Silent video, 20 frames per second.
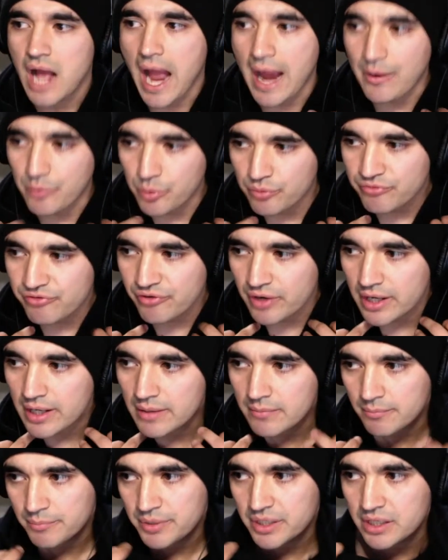I root for
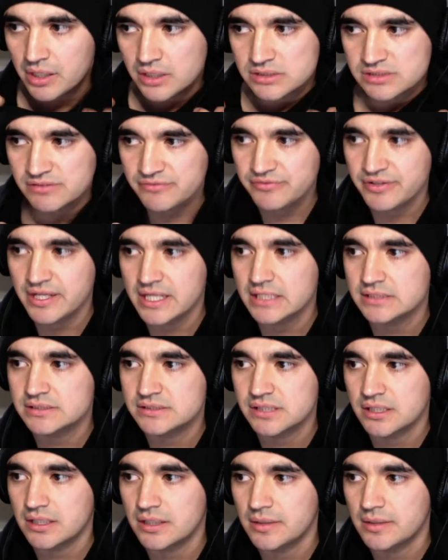him because of his